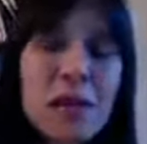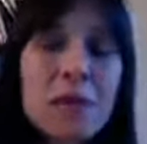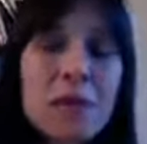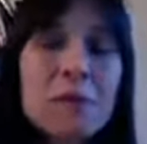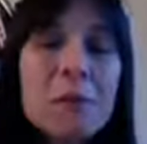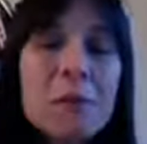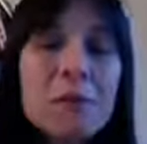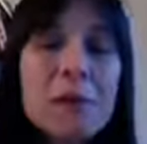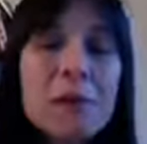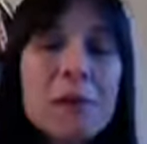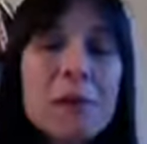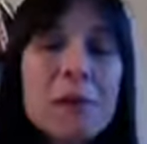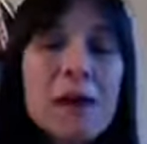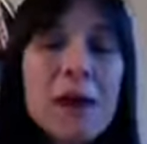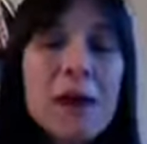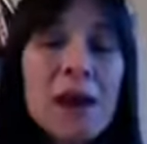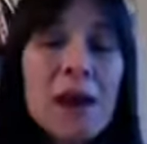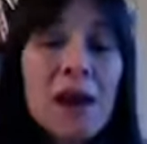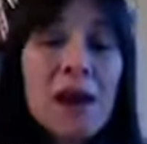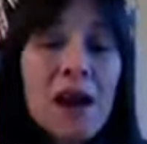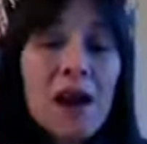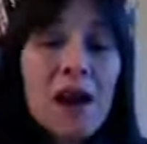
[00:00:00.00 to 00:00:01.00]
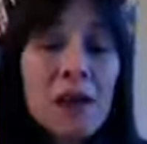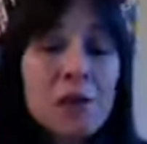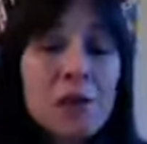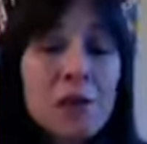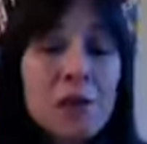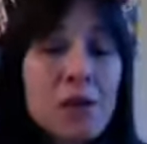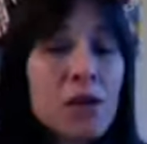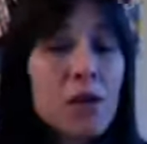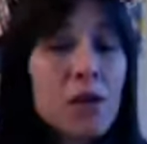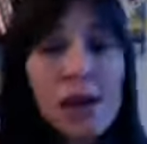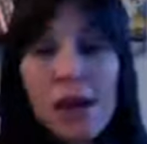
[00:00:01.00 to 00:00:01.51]
I remember,
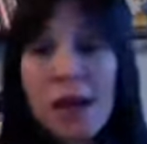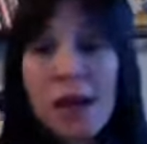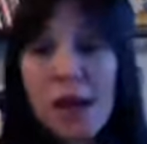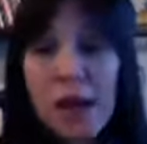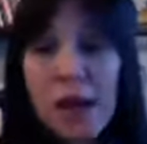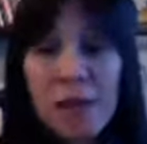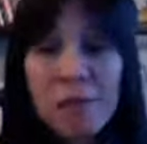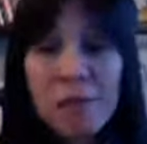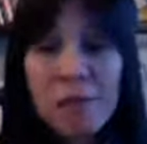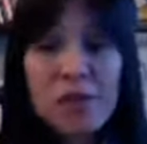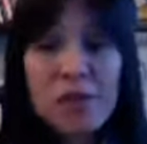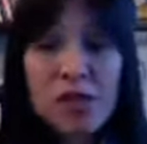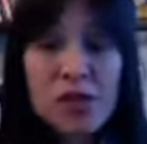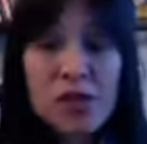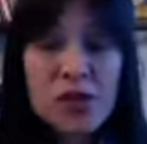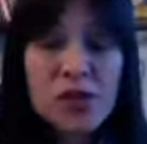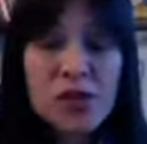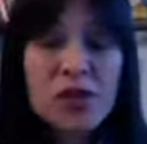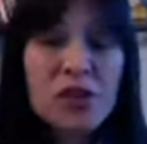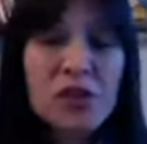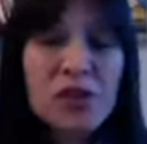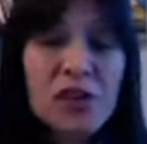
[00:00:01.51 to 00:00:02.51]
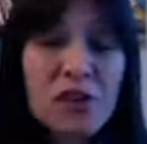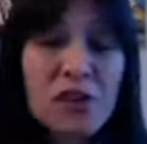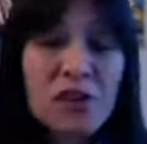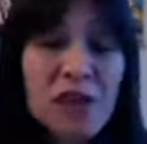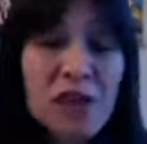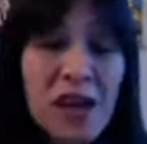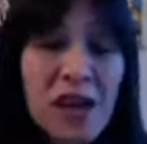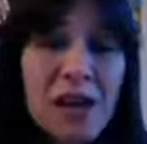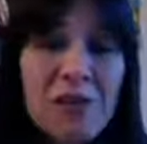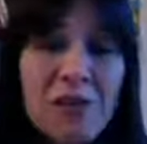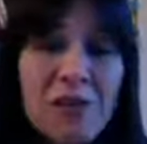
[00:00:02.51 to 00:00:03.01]
and I mentioned earlier
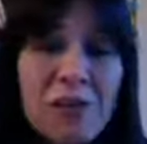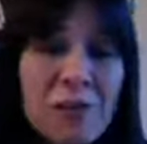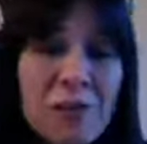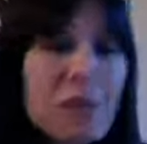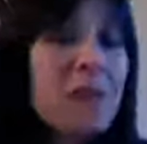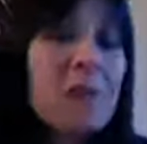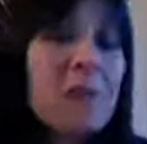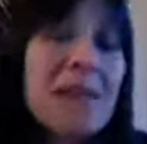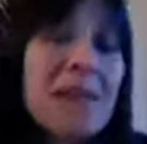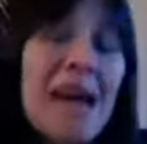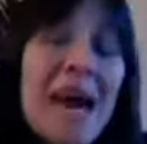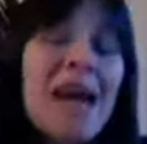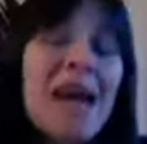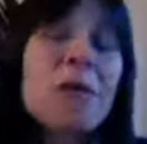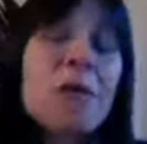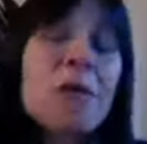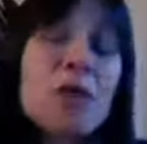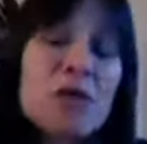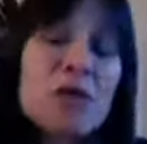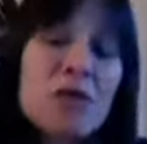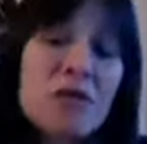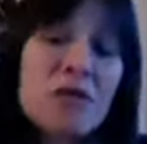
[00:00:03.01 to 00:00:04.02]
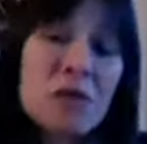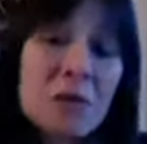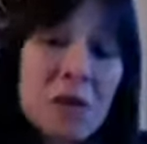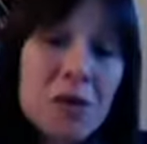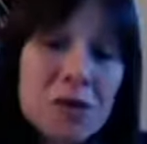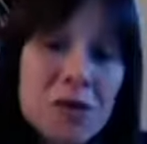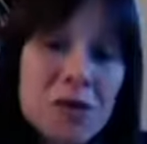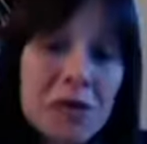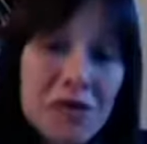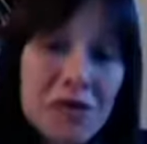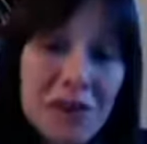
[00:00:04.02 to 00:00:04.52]
that I've been in lack mode for
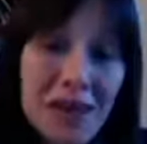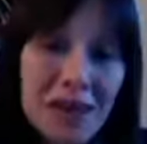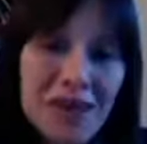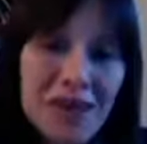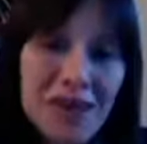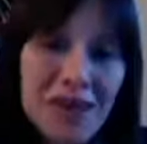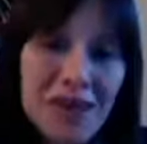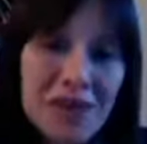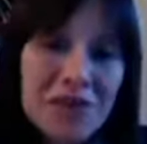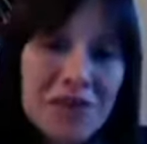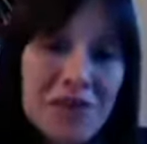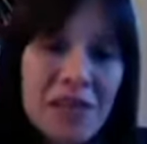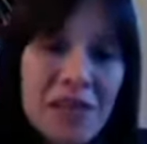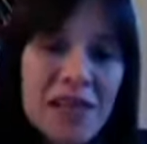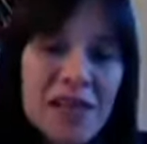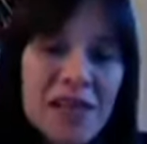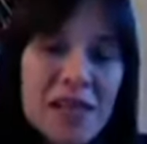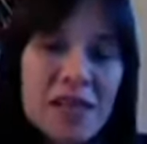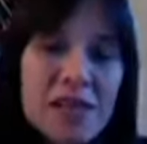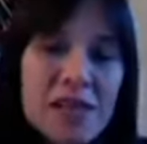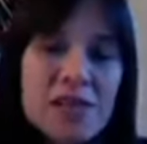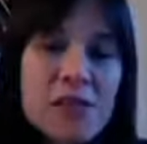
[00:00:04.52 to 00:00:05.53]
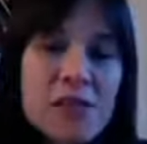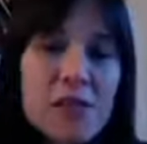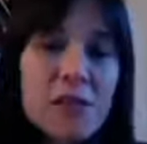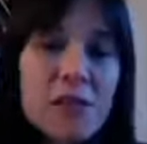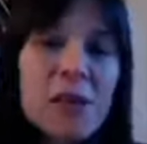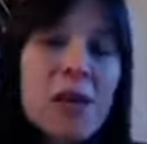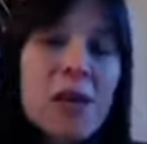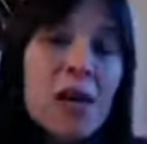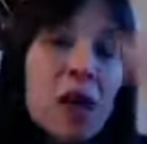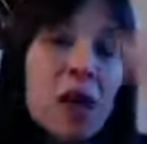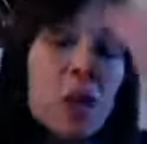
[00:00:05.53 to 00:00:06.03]
most of my life, right? And
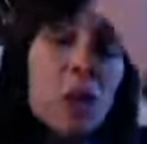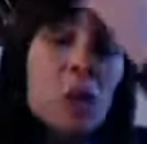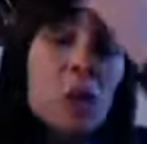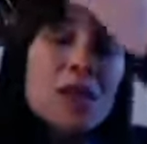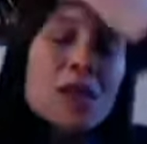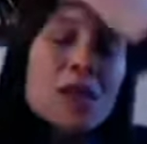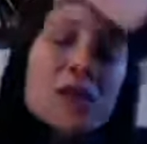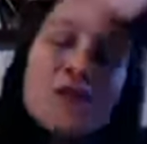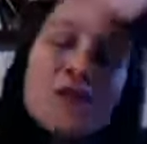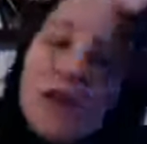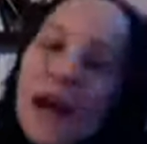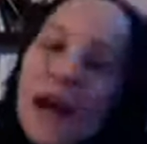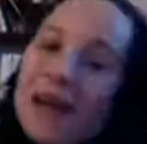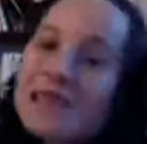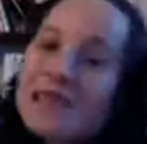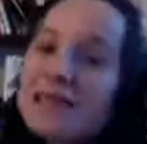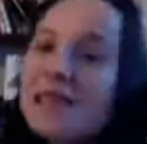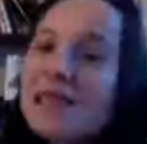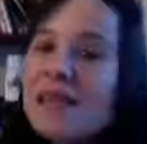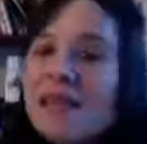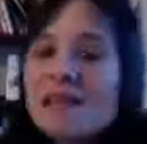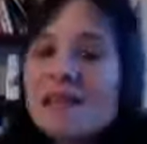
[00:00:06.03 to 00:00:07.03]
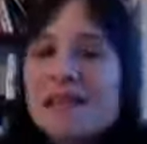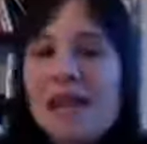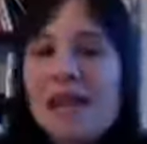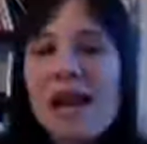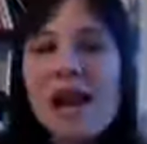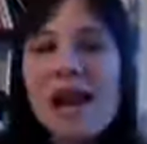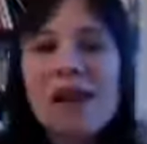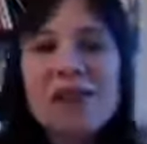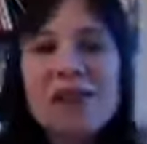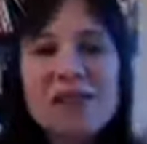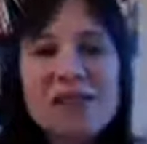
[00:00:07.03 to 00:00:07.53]
so what's fascinating is I
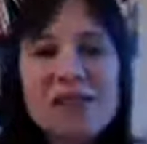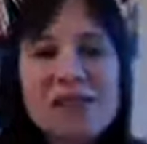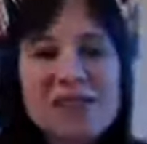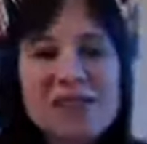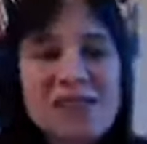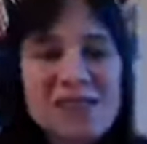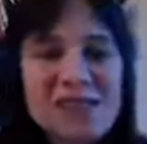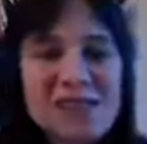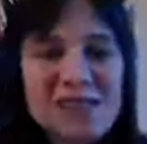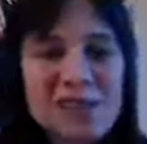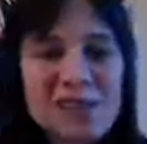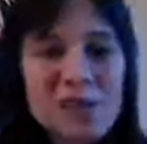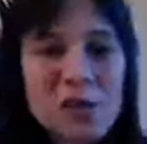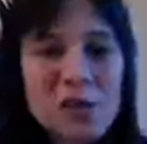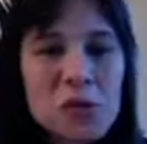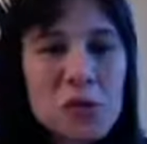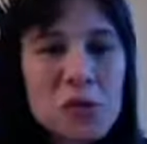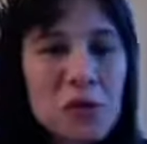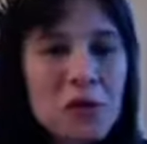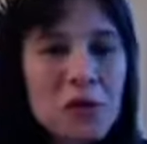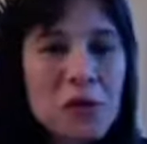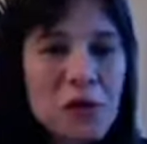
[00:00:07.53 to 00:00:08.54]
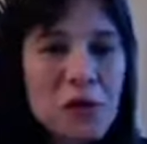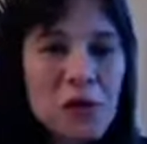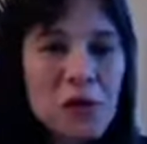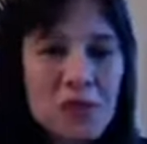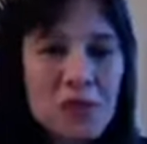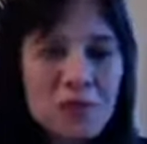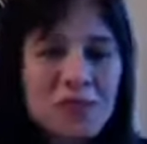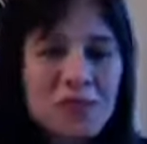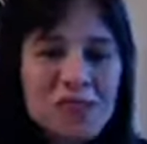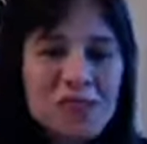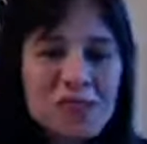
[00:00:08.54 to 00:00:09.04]
have this cool
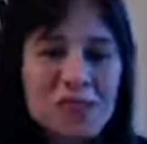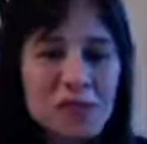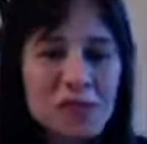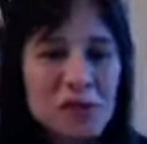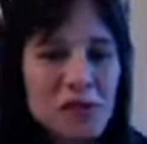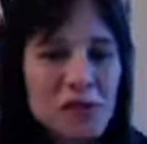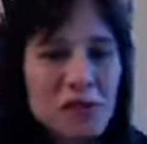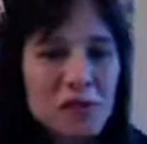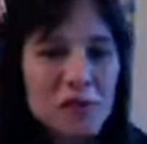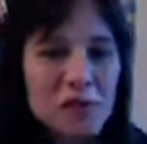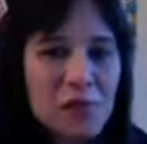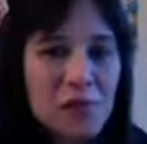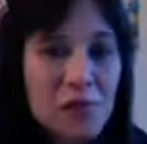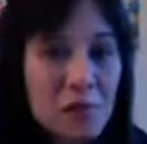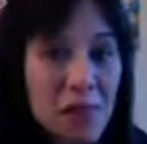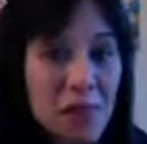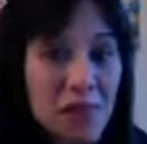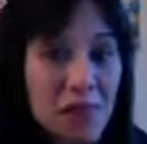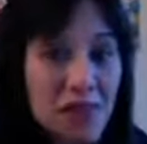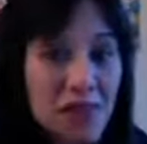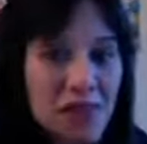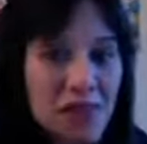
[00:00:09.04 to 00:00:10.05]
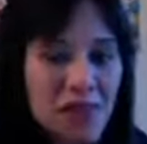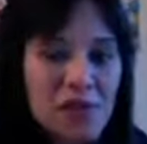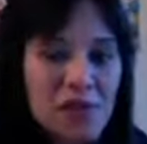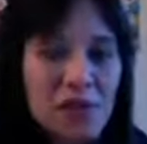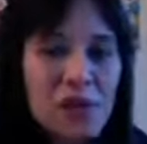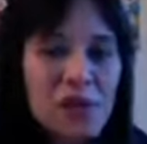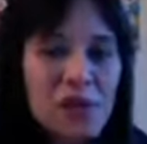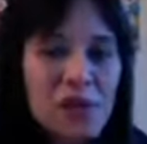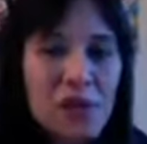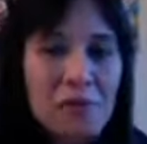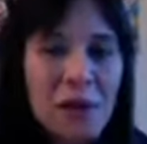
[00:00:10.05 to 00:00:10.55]
program that's associated with the method I
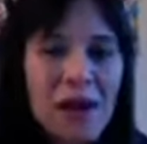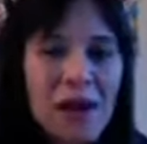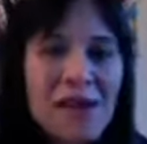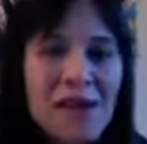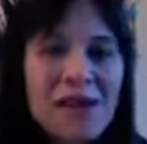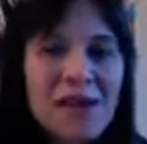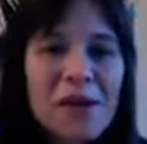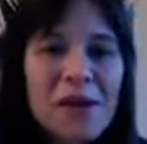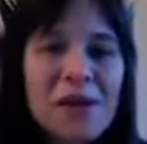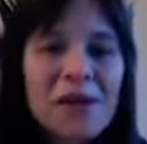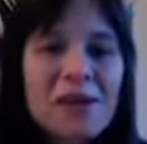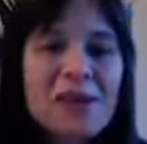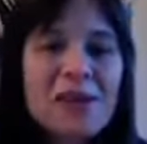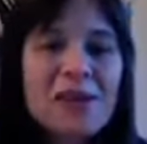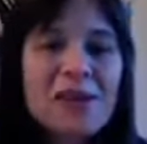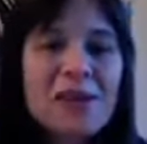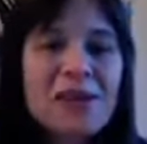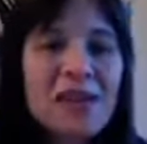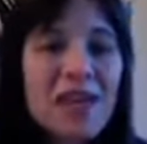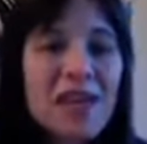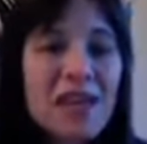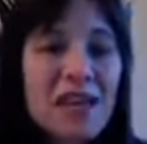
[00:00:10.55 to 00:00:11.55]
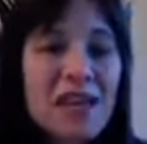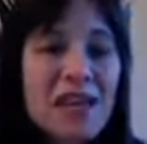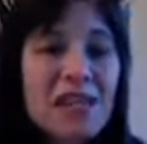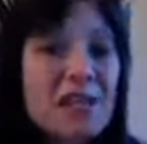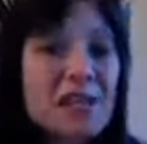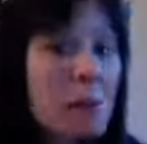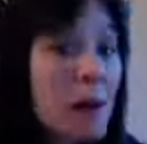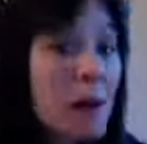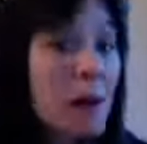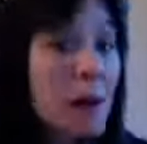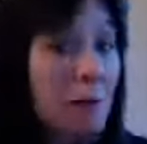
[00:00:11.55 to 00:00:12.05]
use called the Body Code, and
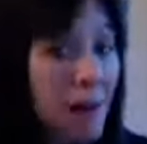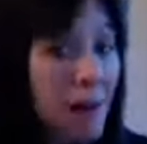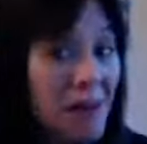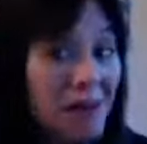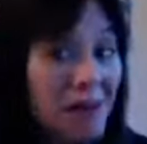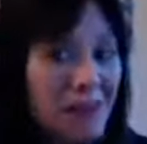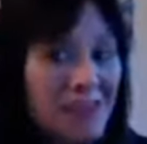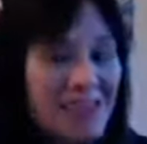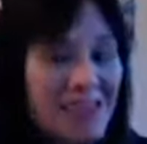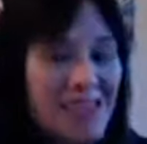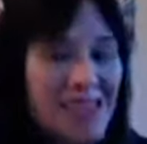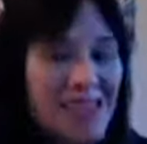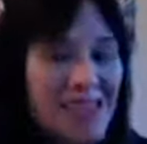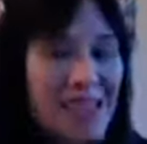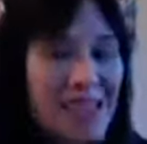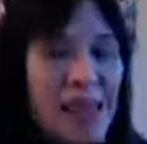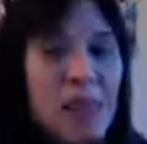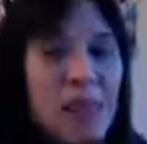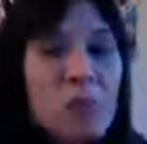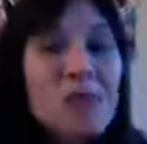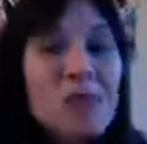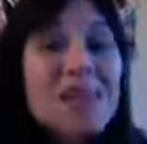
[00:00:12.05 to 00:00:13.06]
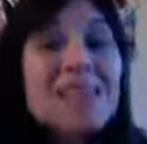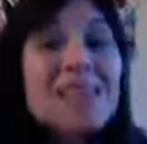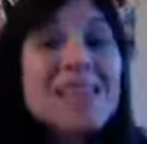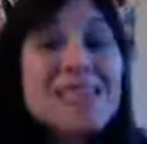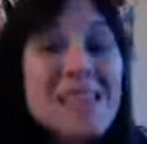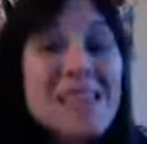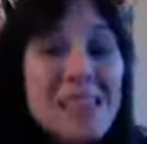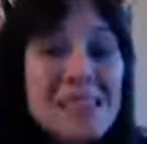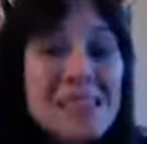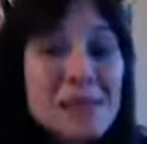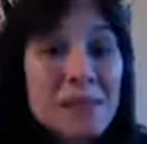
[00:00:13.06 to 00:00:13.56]
it's about abundance, and we can
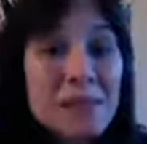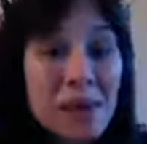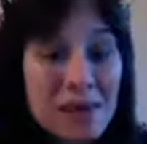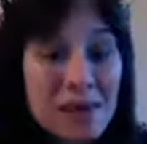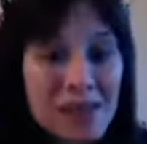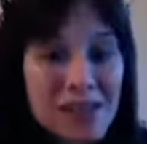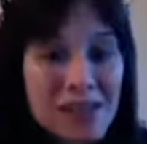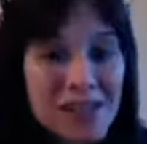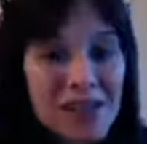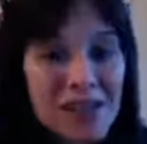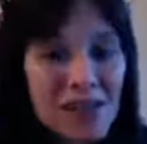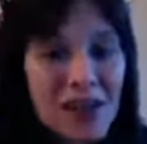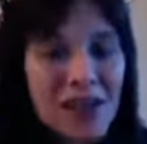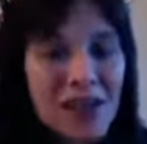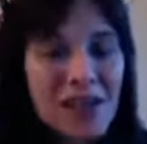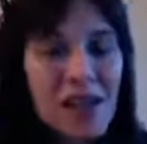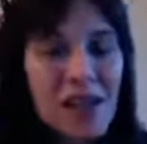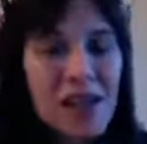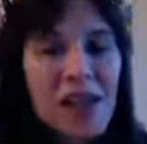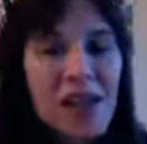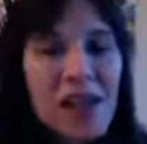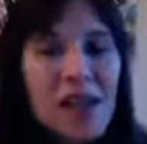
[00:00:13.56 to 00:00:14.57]
assess abundance, right?